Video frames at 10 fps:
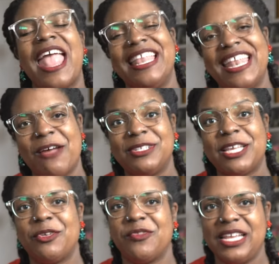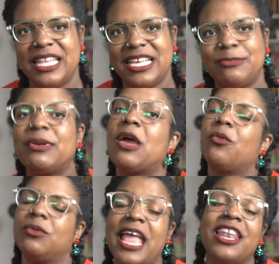and then I was able to read this,
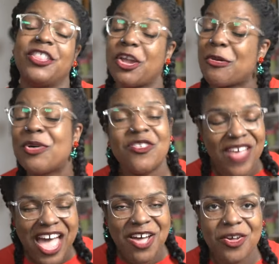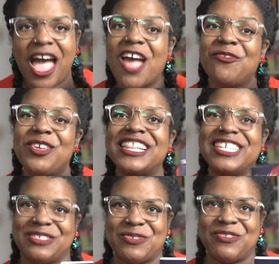but now that they're both out, I read
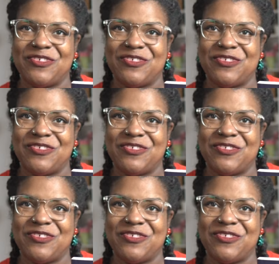this one